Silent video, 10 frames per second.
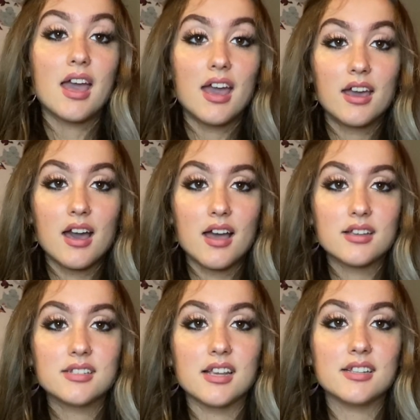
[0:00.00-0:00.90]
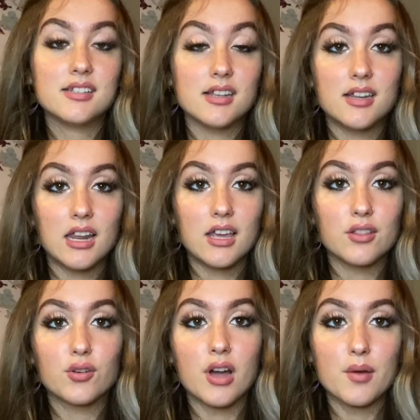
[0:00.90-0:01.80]
Hey guys, it's Sydney,
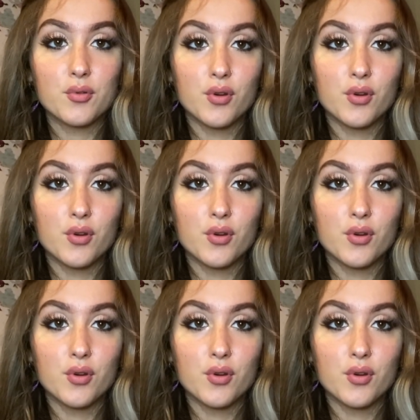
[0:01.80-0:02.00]
the crab